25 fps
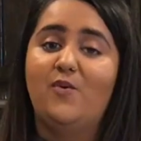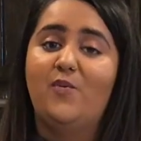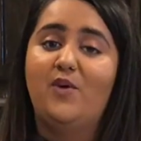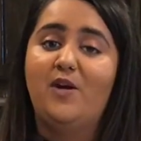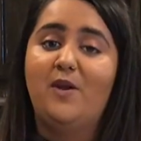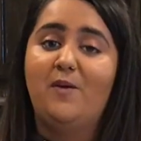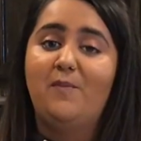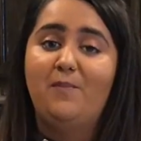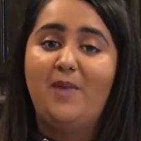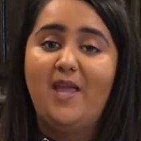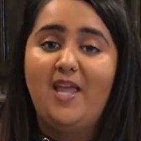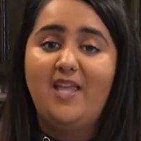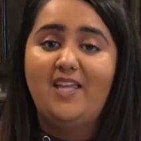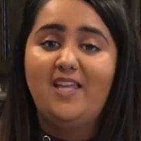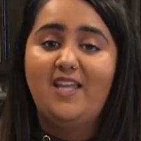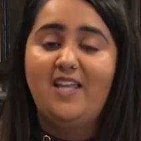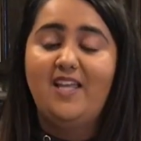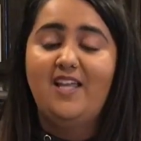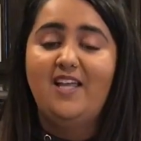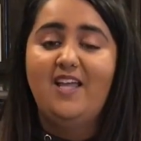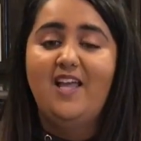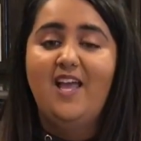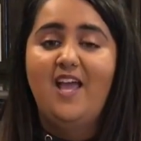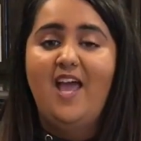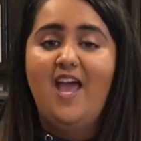on what I'm
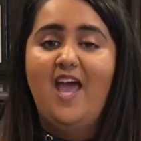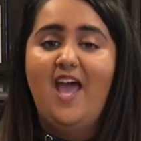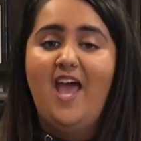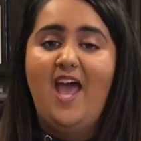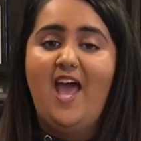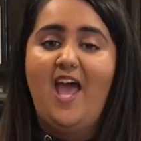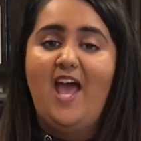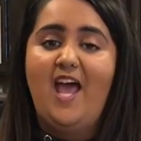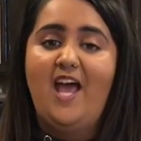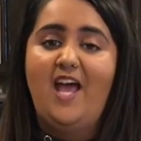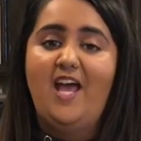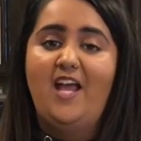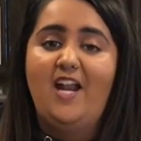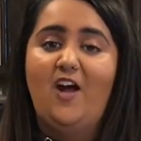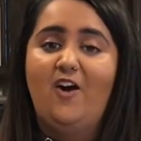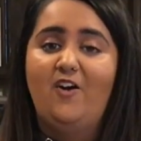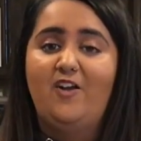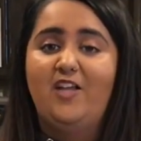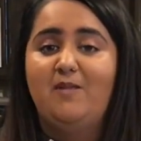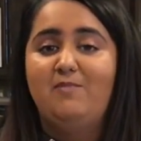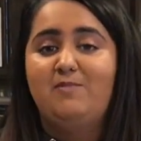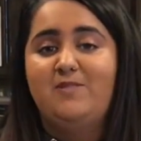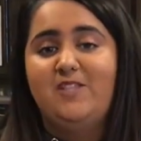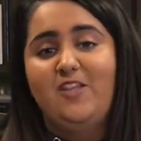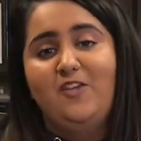making, and I'll
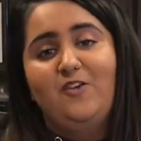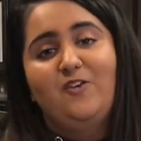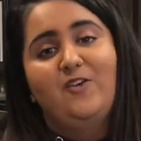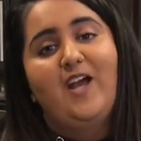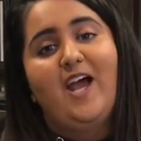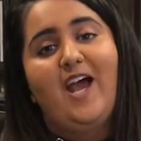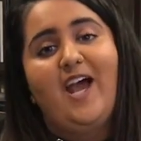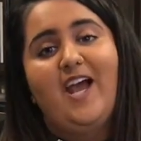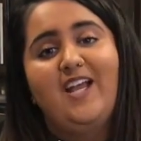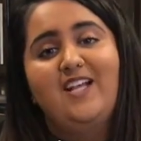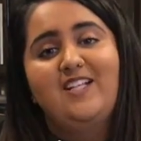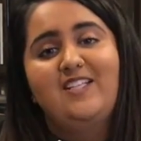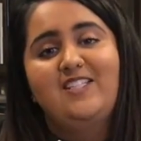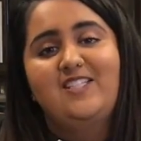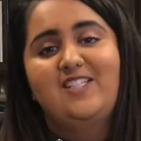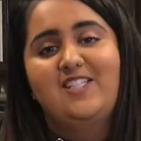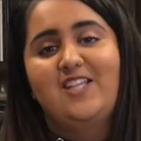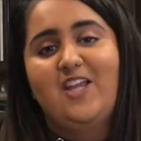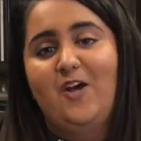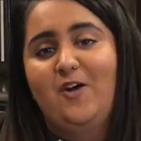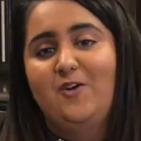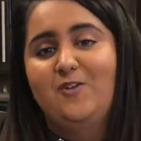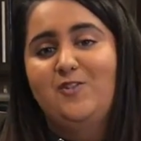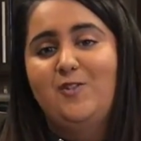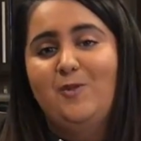keep seeing you guys
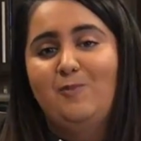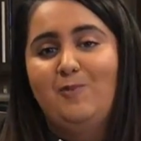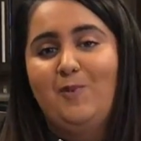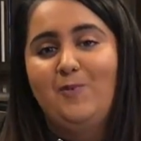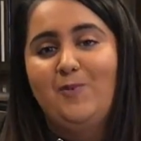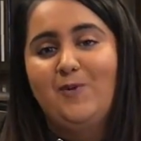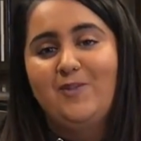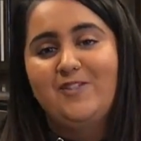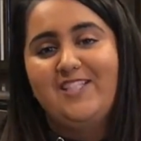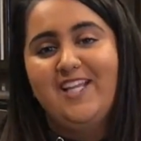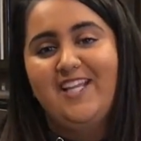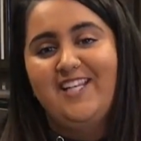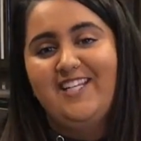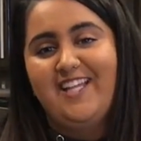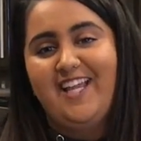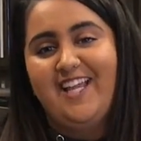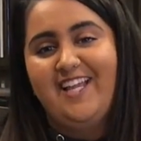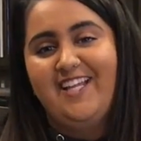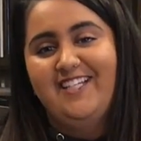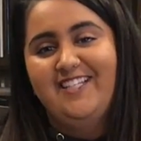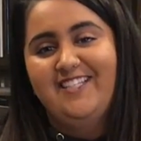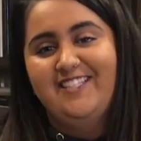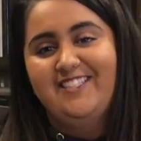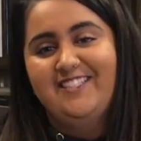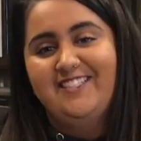till Super Bowl
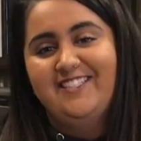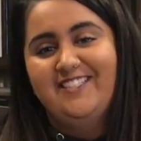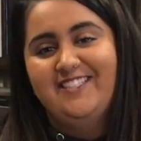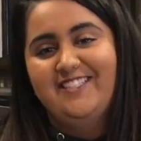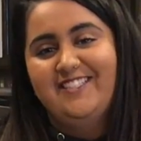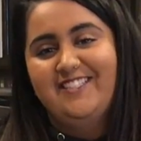Sunday.